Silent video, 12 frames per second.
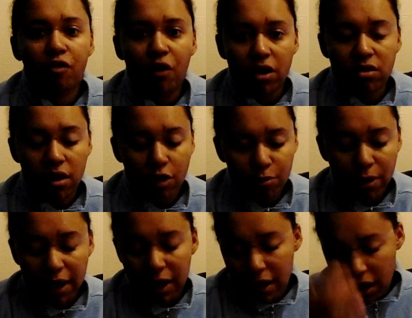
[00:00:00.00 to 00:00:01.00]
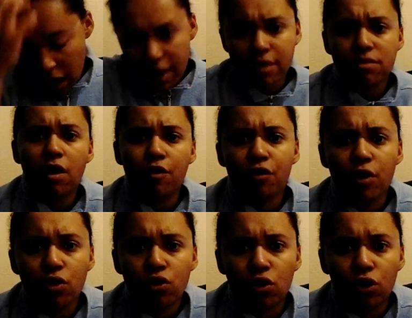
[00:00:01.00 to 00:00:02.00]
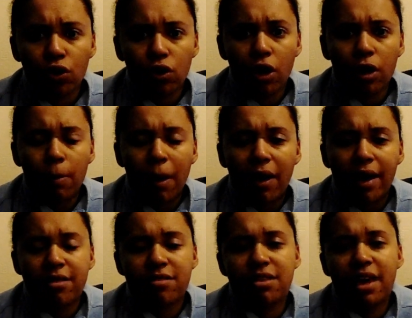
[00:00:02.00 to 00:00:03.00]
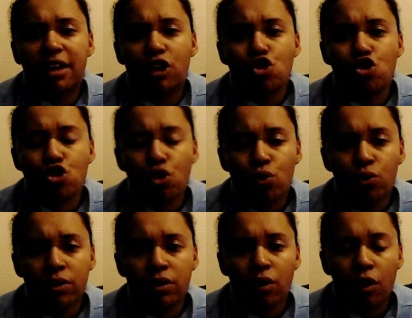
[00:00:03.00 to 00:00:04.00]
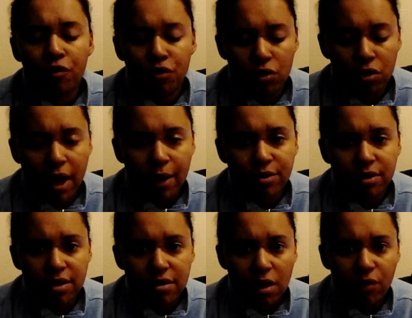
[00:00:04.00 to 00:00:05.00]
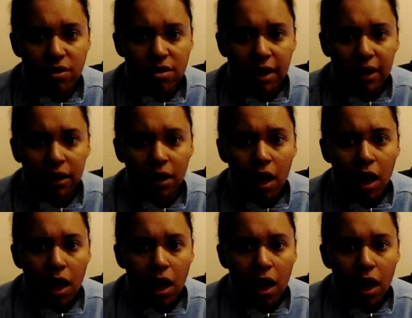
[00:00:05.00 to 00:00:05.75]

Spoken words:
a fuck ton of money. Okay, so I first learned about ACN in June of 2017.